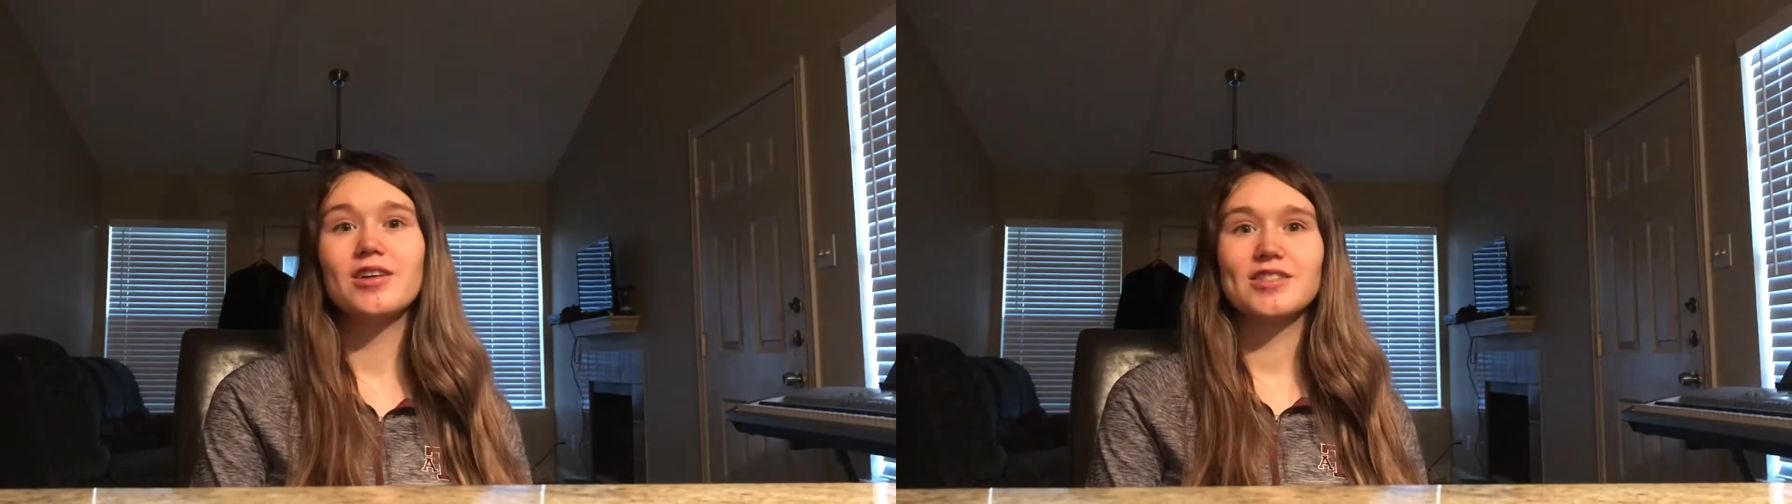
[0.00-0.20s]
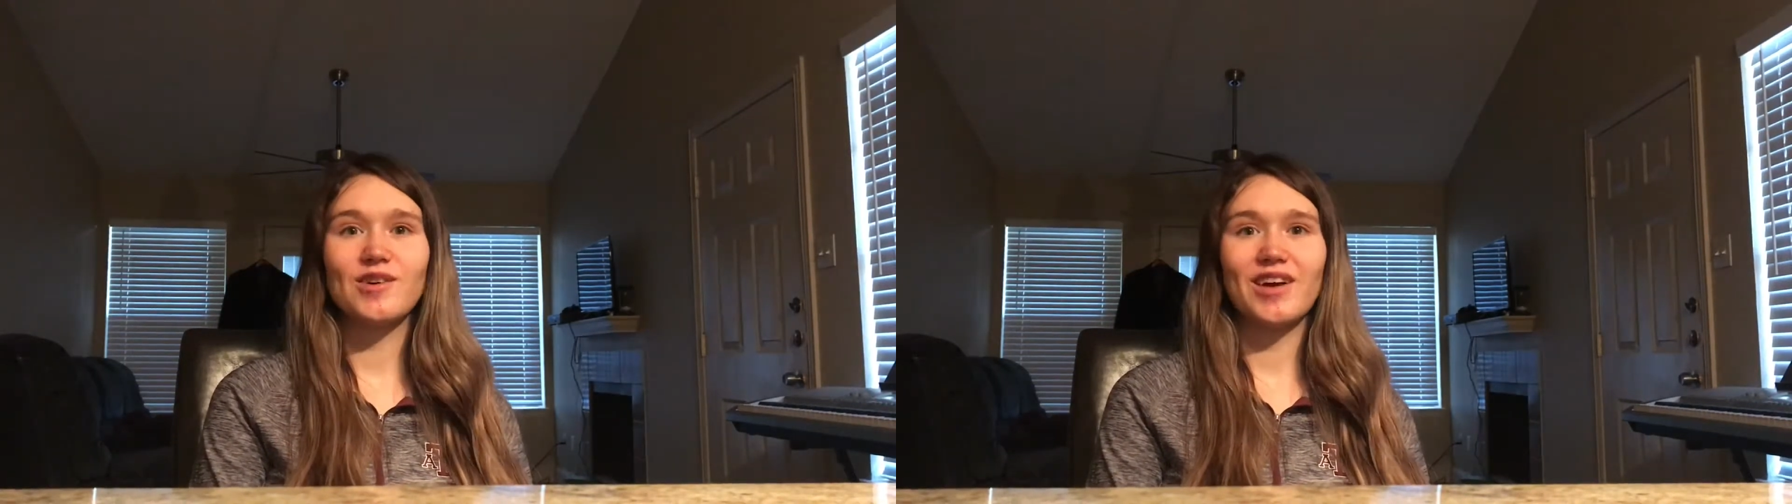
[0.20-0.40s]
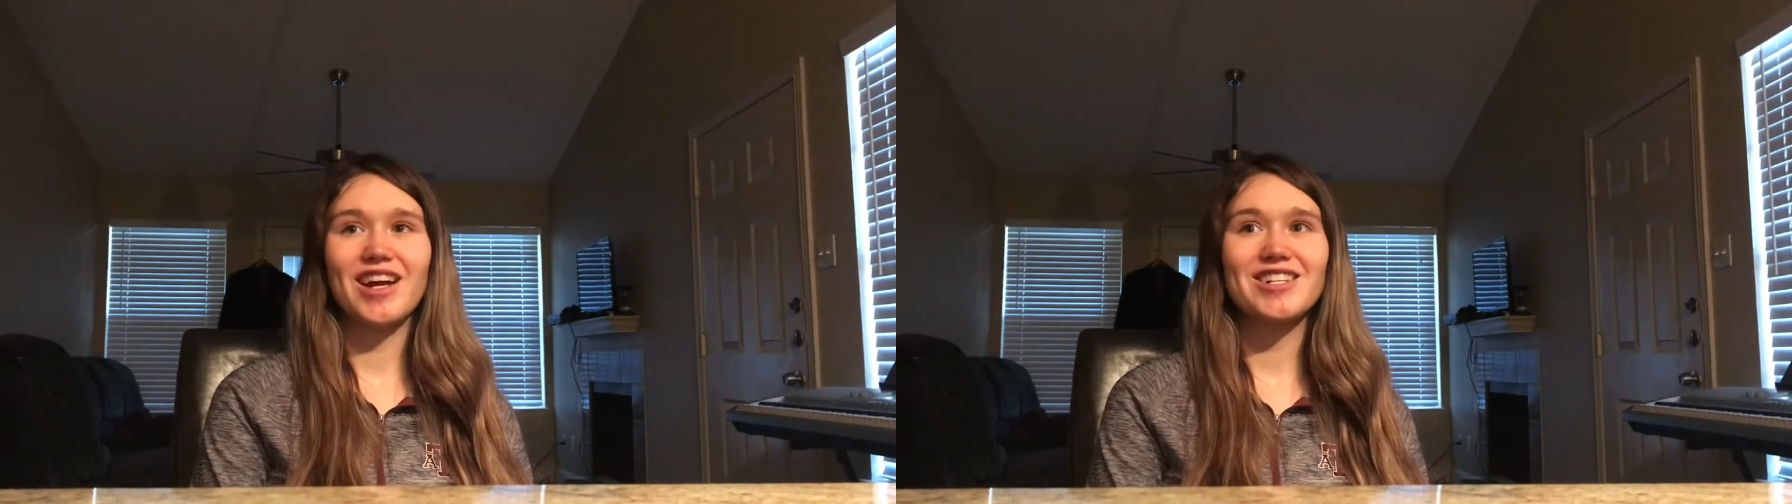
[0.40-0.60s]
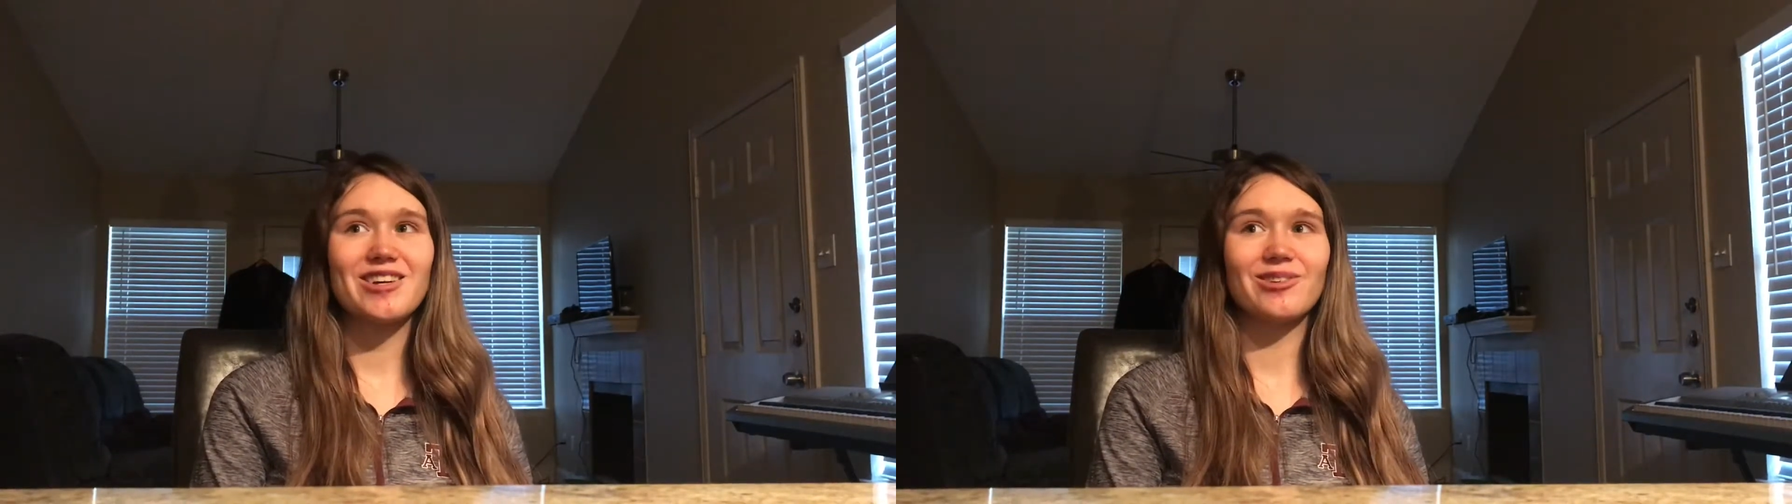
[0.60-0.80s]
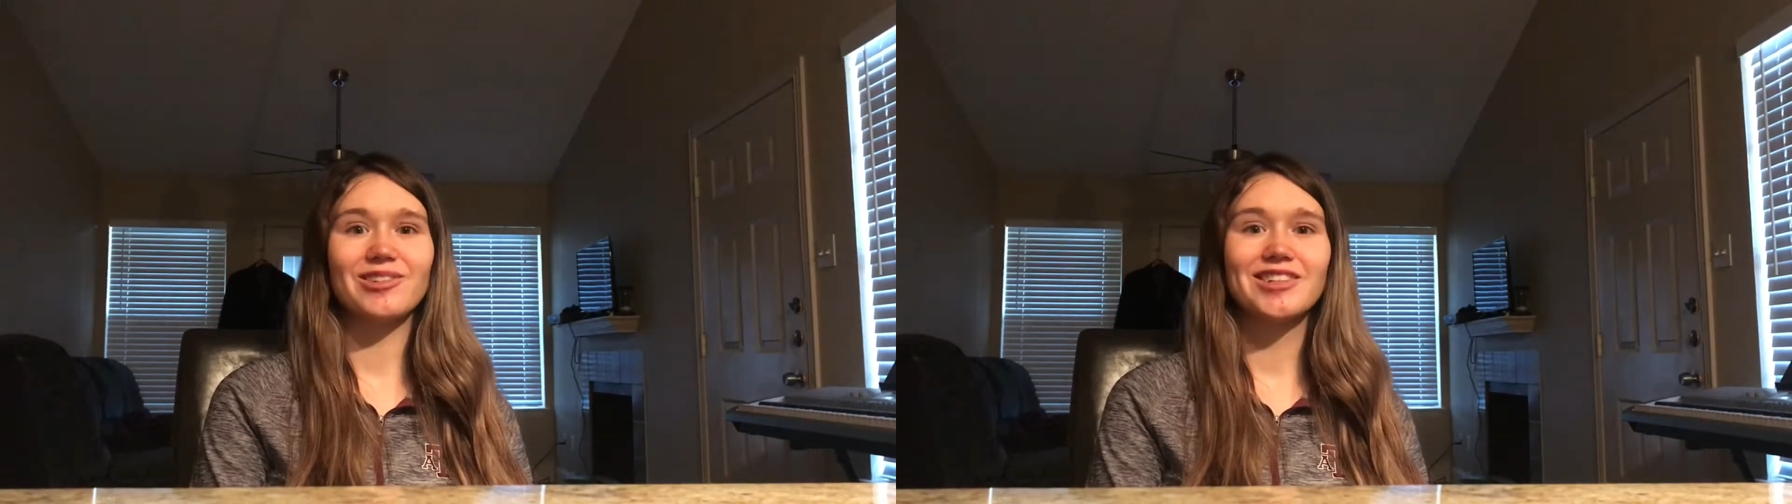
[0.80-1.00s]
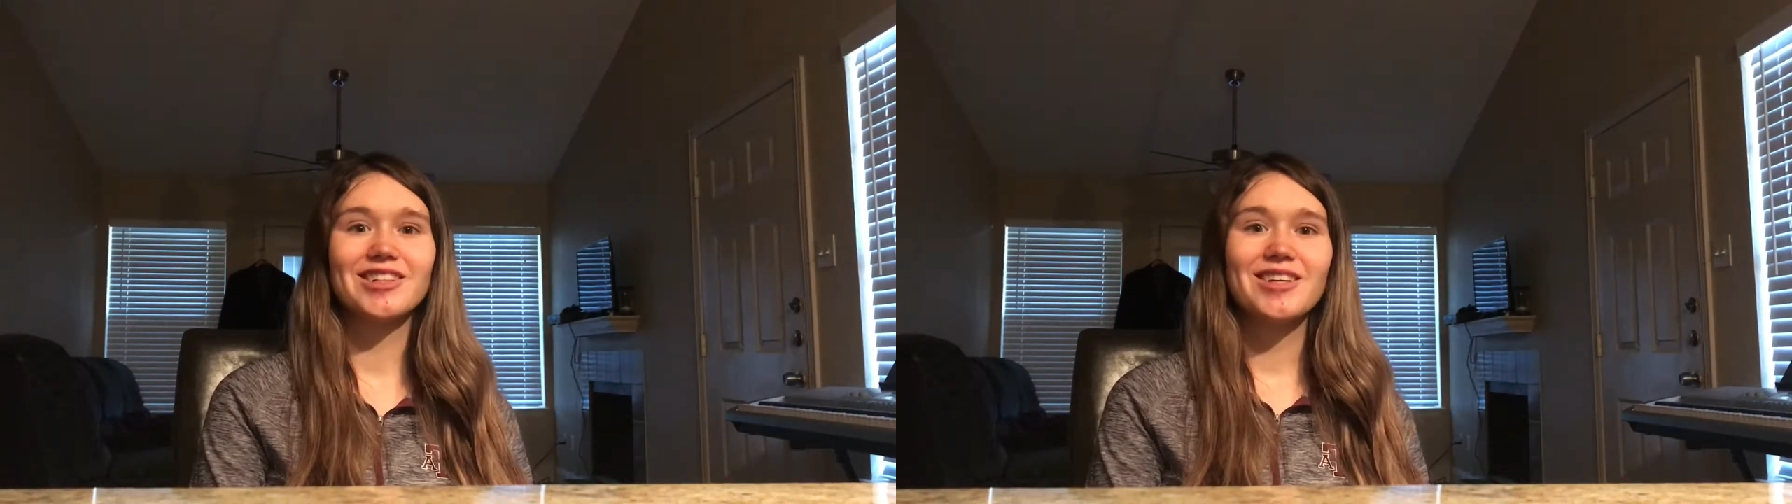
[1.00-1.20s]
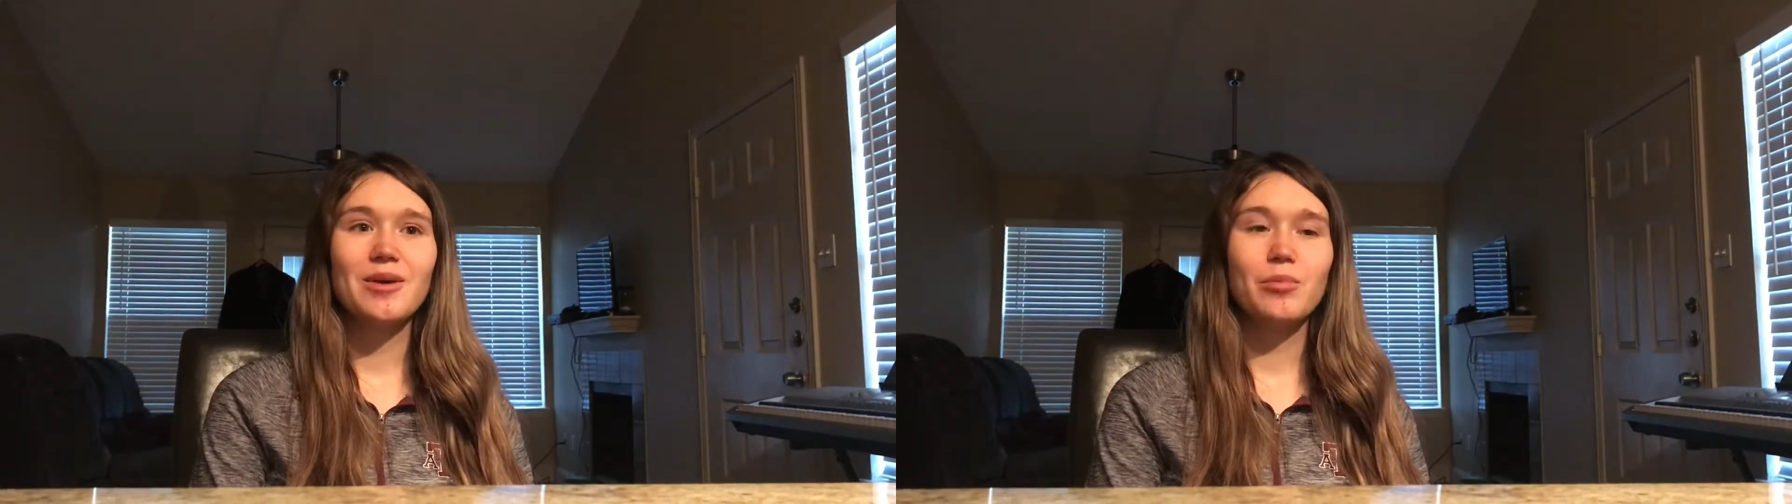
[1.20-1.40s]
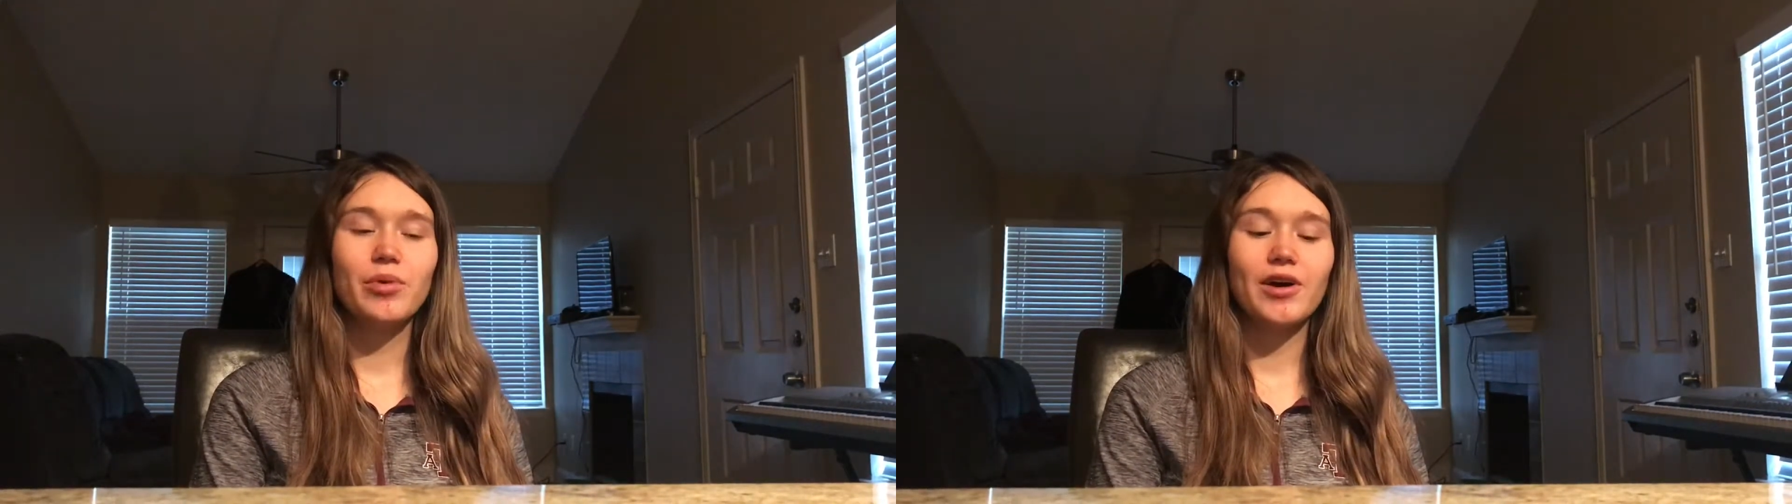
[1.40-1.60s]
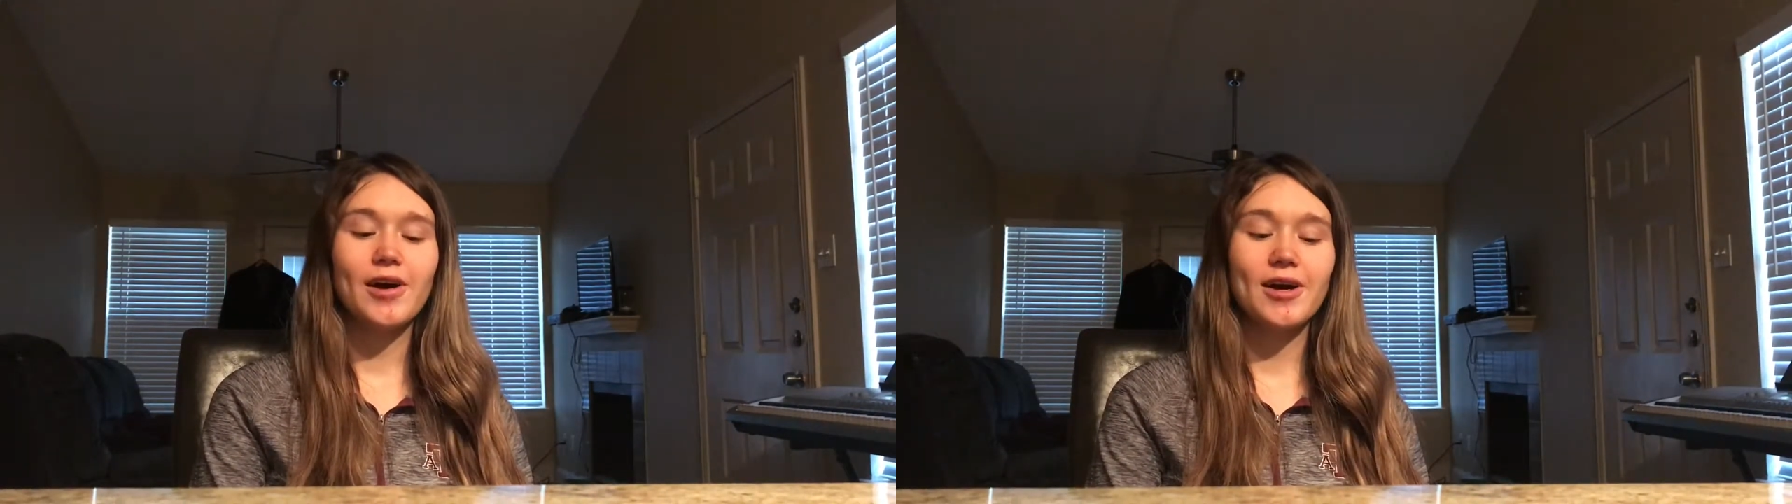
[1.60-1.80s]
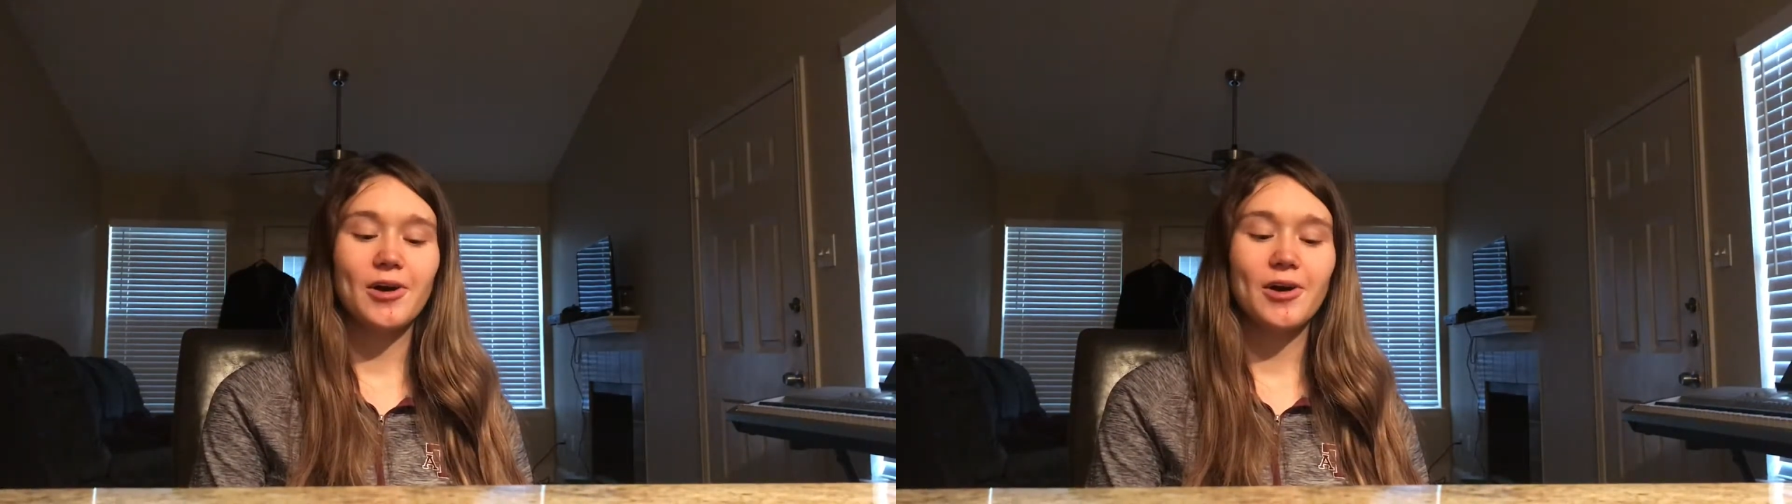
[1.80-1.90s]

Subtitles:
so it kind of tickled. But